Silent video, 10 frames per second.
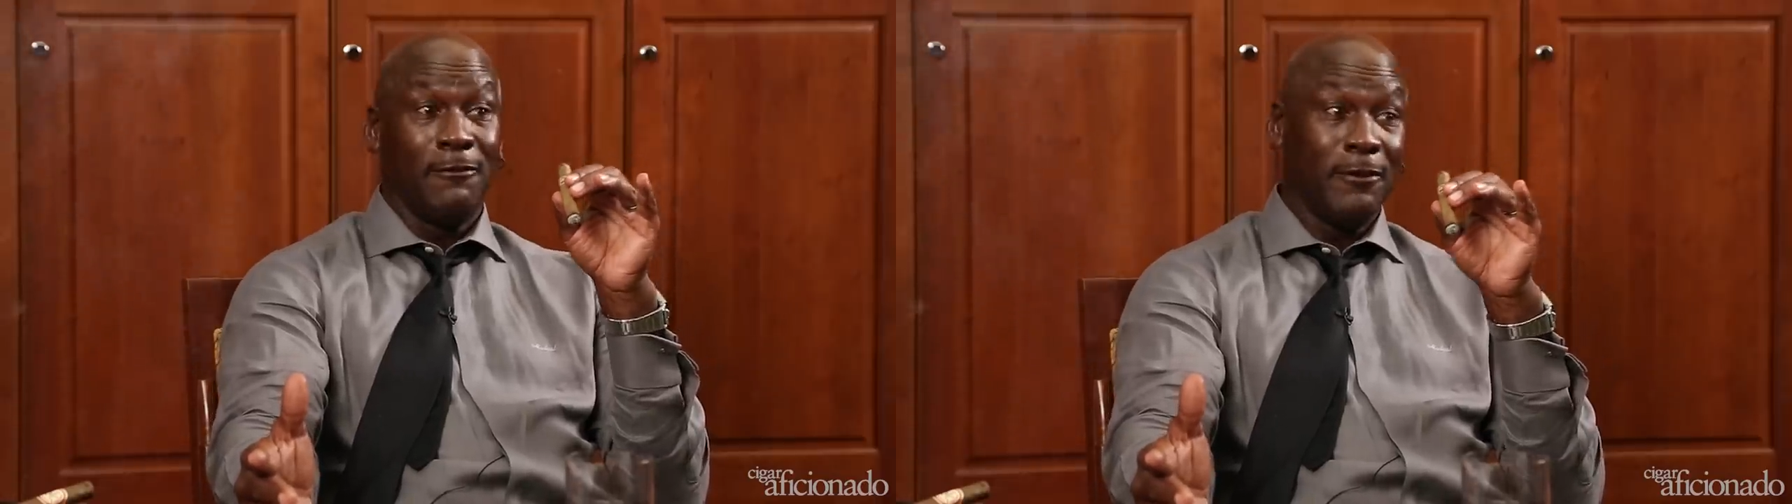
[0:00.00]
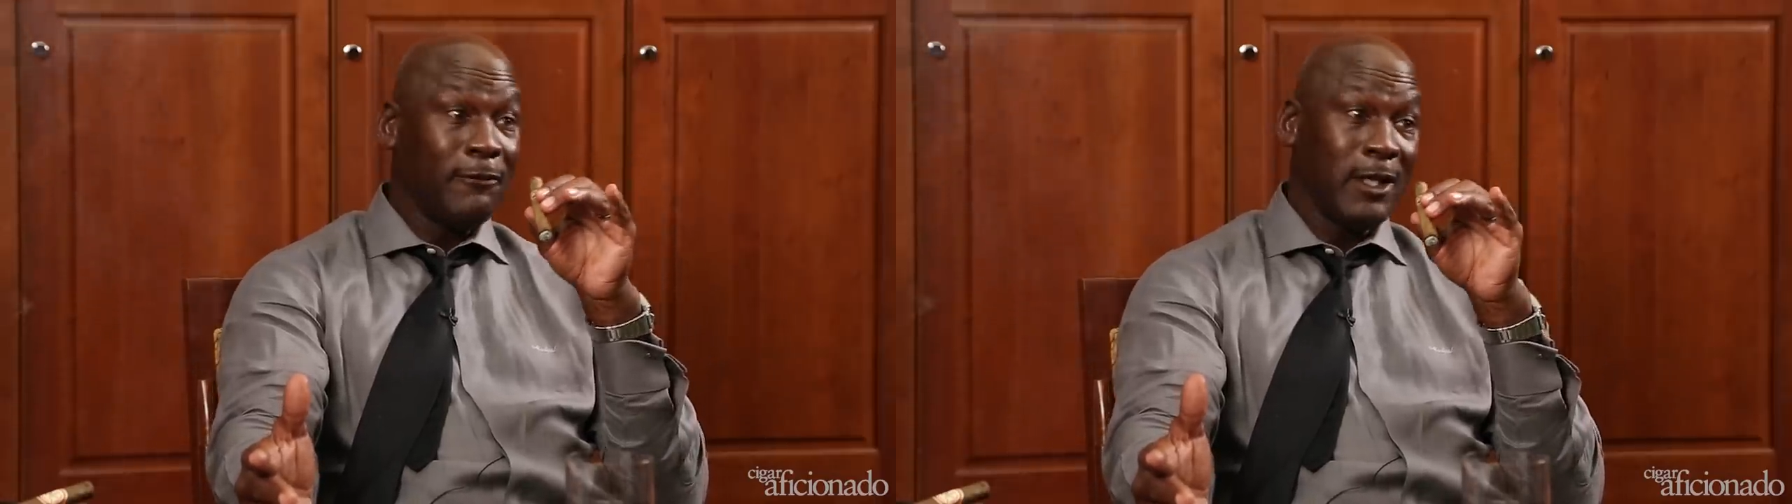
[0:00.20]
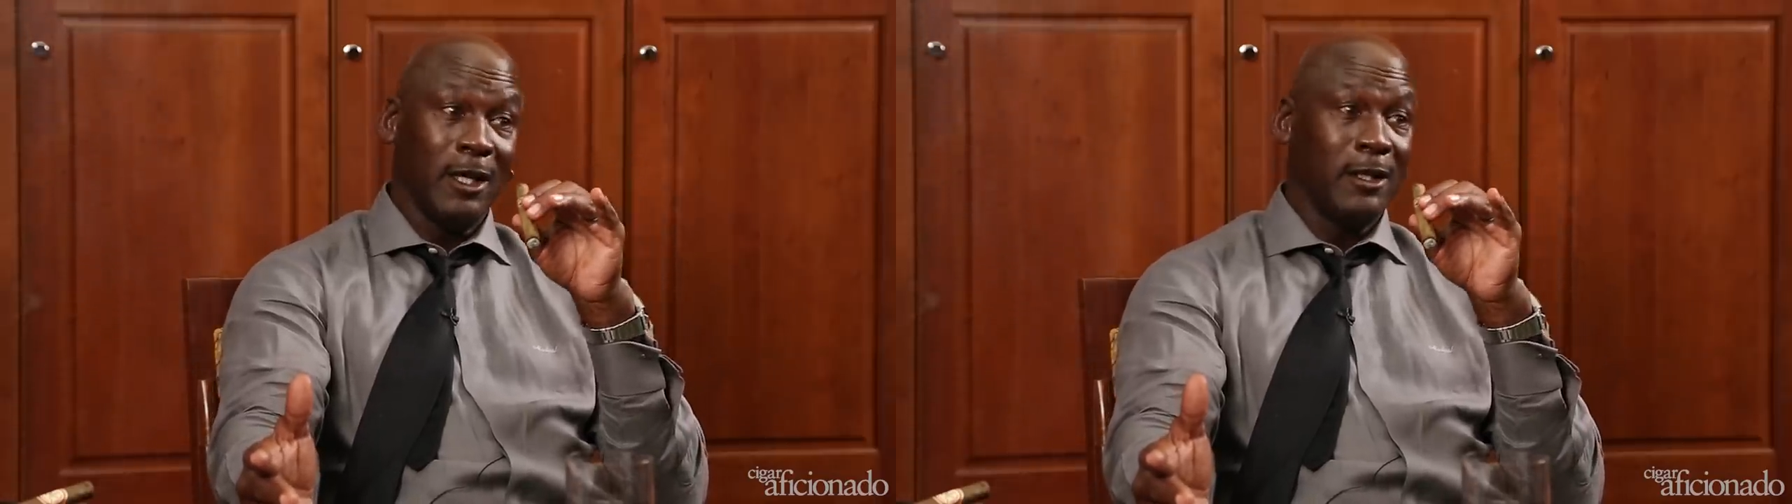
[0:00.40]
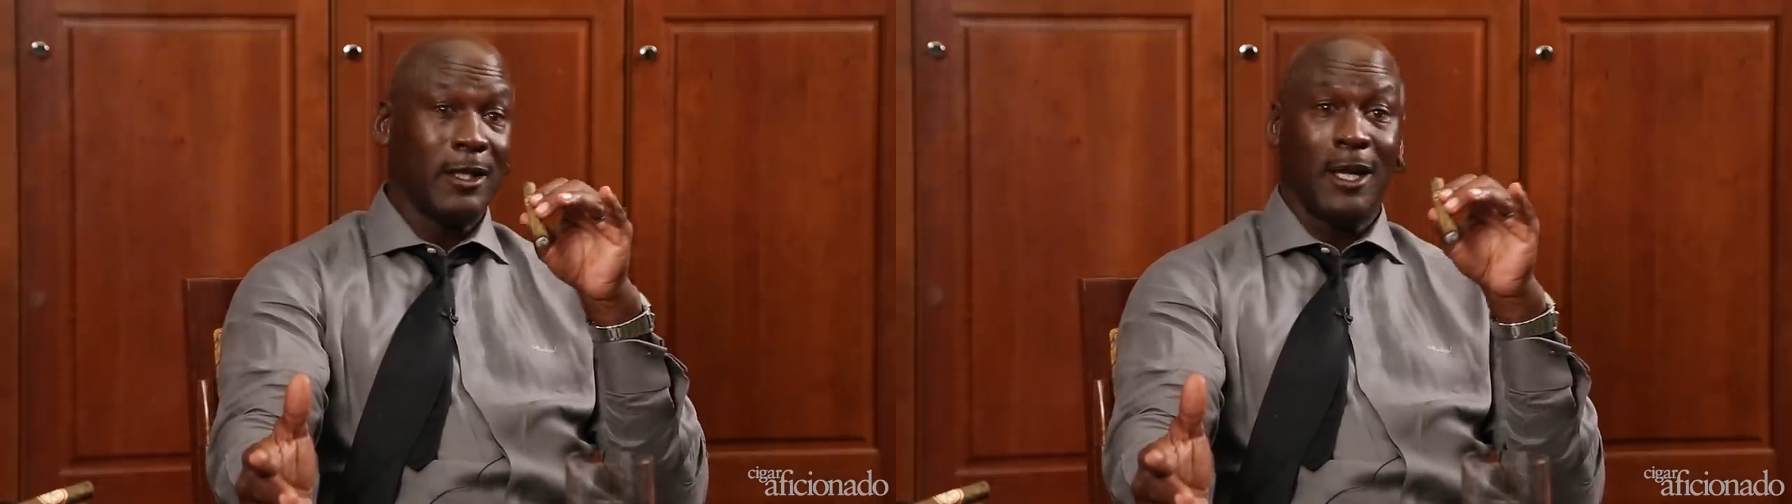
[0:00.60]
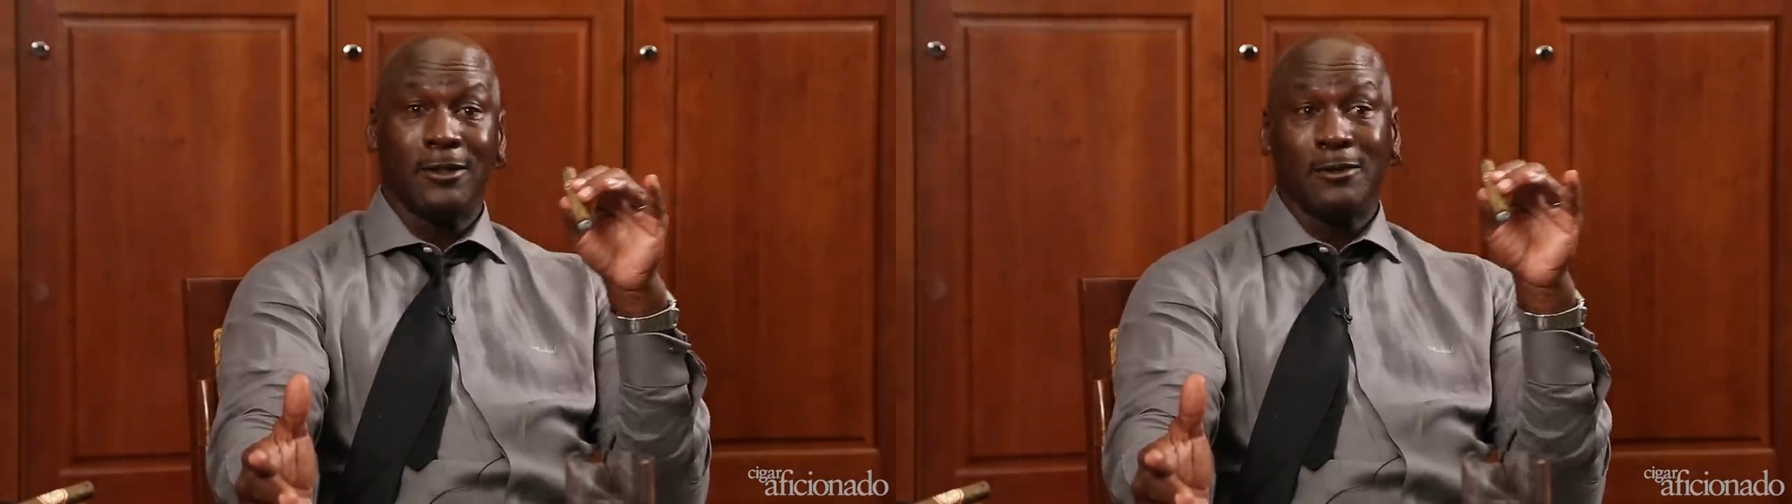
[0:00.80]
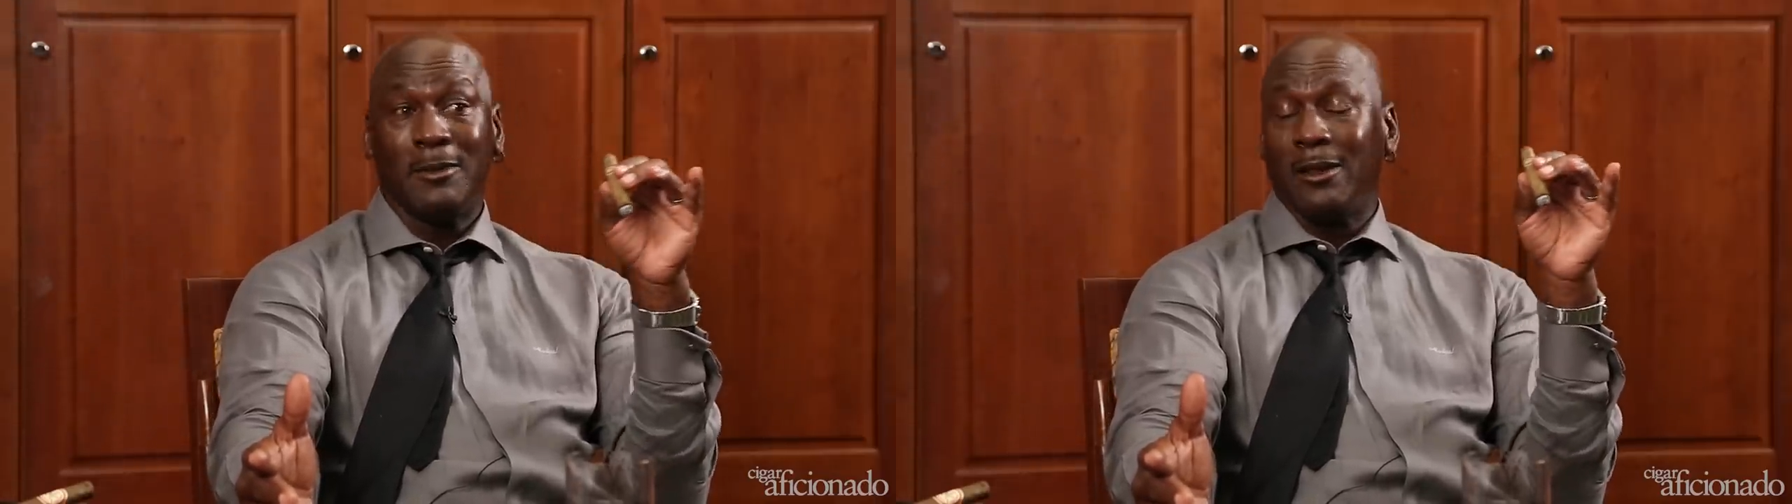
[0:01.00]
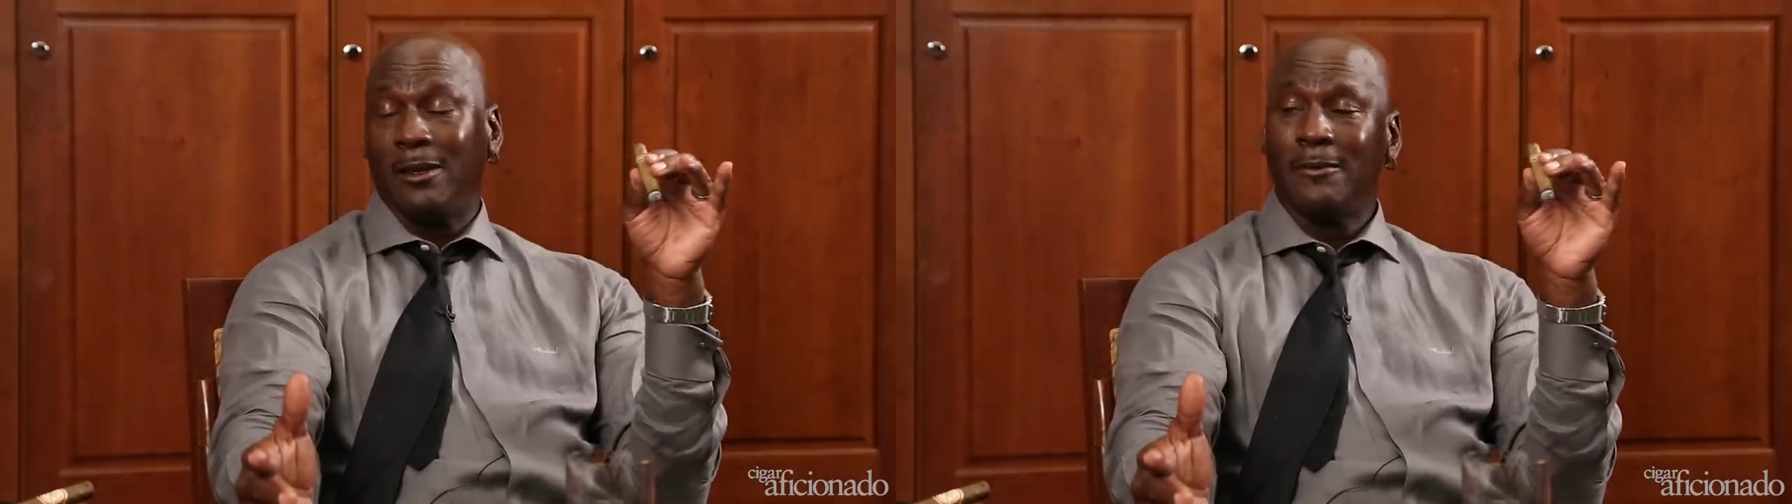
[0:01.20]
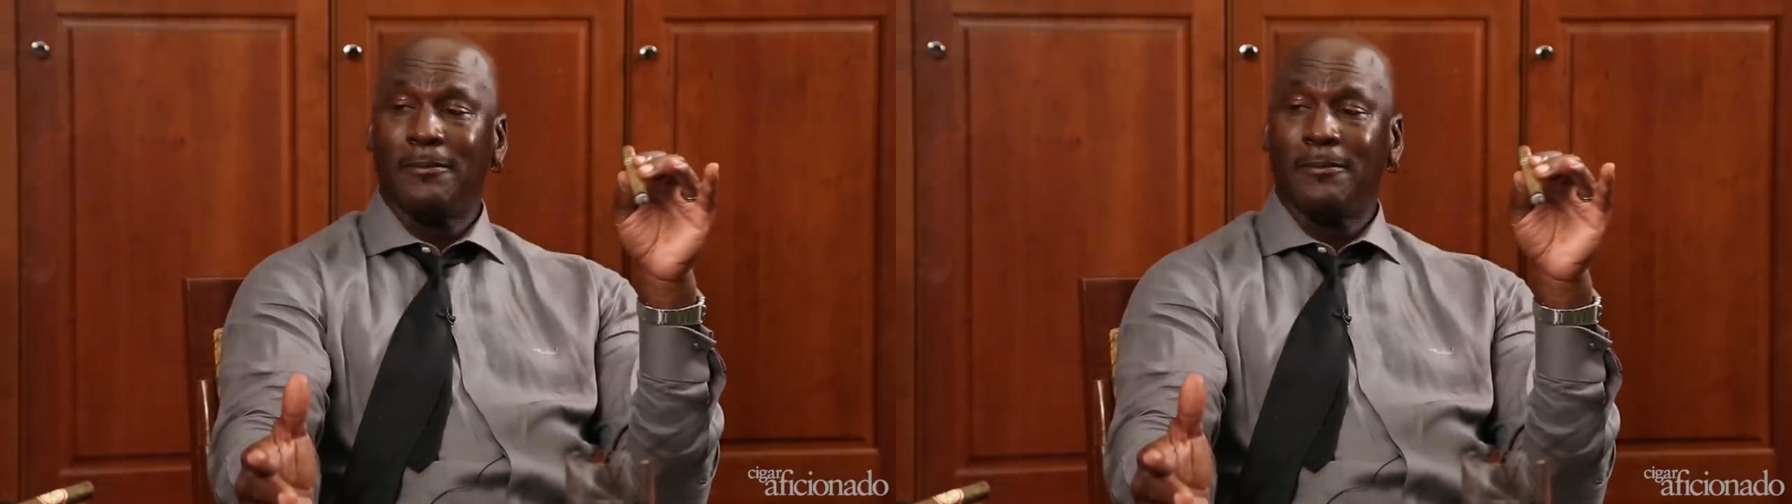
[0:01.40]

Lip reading: $1,500 a month.